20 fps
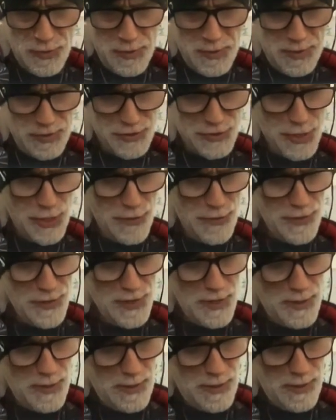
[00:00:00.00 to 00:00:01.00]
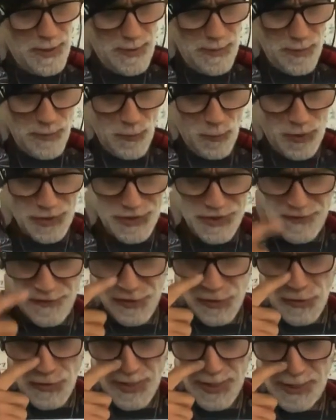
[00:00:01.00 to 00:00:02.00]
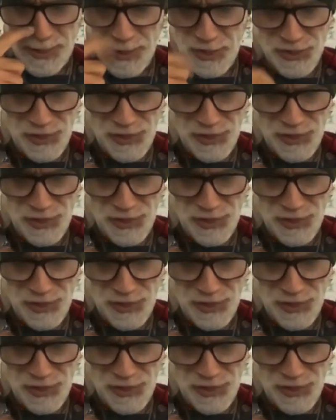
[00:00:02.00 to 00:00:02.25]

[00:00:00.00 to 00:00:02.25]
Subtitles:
So what you're doing is